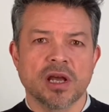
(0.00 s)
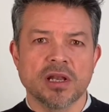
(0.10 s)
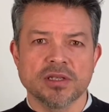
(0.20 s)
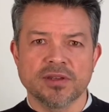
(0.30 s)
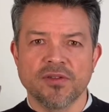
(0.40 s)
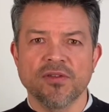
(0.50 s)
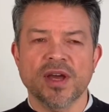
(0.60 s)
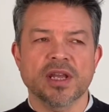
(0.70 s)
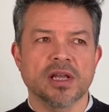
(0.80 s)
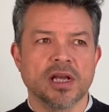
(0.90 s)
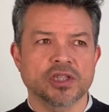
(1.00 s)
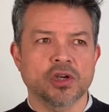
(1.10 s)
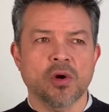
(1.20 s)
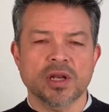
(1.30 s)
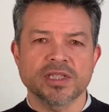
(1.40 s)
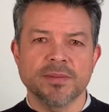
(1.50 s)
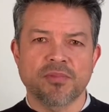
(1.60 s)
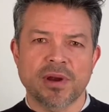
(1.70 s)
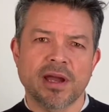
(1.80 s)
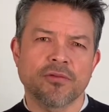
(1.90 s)
If you've had a chocolatey
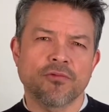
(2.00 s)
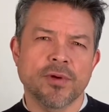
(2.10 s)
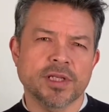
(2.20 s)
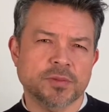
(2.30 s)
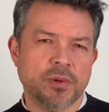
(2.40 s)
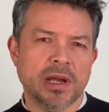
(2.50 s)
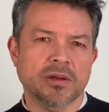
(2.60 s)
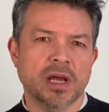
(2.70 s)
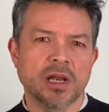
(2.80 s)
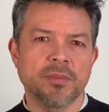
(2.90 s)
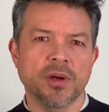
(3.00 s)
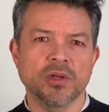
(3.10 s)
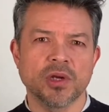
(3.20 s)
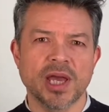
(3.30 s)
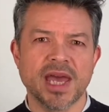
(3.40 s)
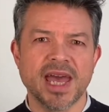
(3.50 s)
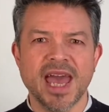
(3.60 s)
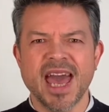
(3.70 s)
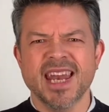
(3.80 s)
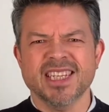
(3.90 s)
brown, rich brown colour put on your hair and
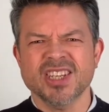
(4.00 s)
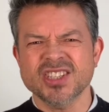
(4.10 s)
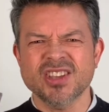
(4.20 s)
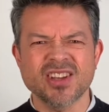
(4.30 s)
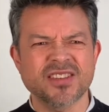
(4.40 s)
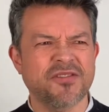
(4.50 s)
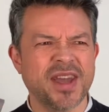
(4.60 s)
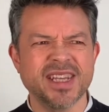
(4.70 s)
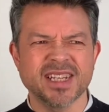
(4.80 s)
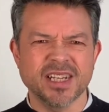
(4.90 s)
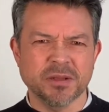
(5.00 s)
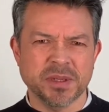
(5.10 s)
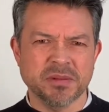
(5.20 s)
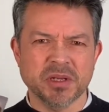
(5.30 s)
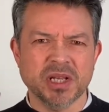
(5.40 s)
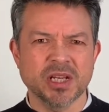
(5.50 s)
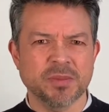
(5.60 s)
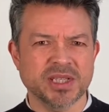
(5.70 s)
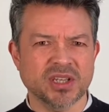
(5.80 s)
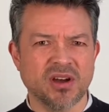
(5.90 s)
it's just starting to fade a little bit, look a little bit
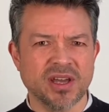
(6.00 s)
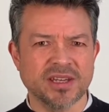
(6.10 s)
tired.